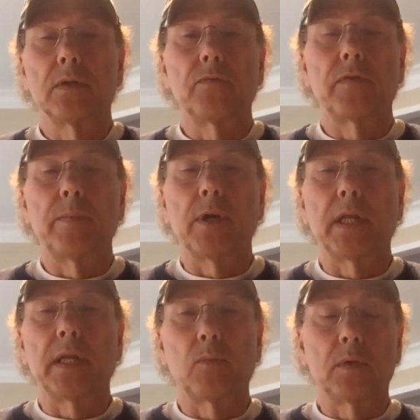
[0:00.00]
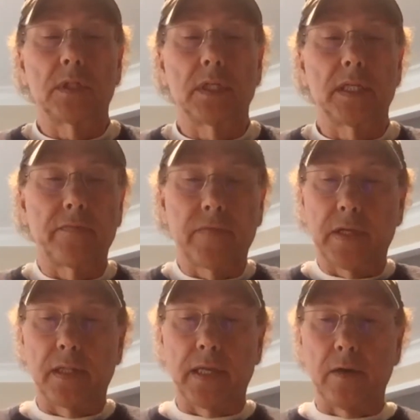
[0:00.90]
free money and will
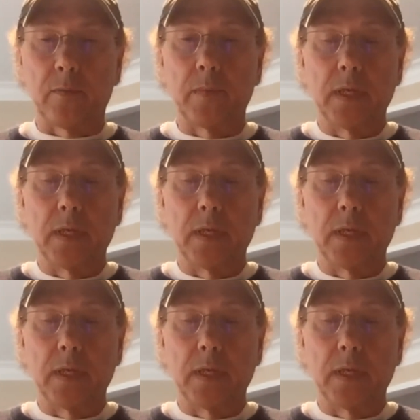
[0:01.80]
significantly help